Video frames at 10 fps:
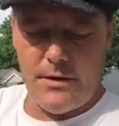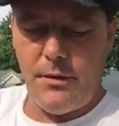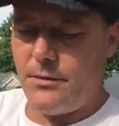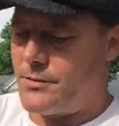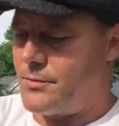
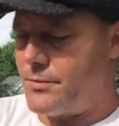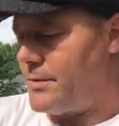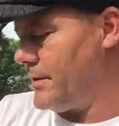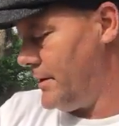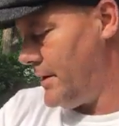It was
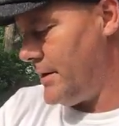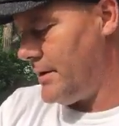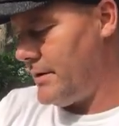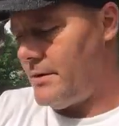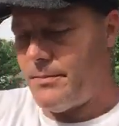really
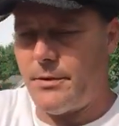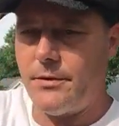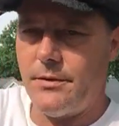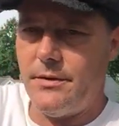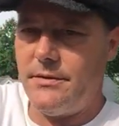good. The
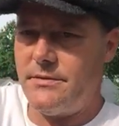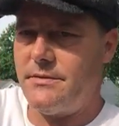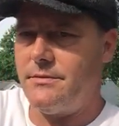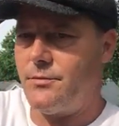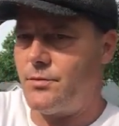
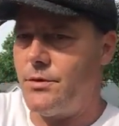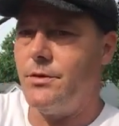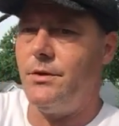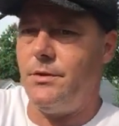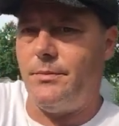Burleys
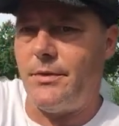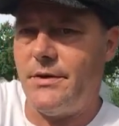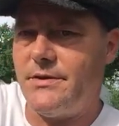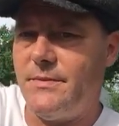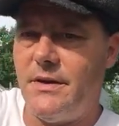really
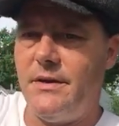impressed me.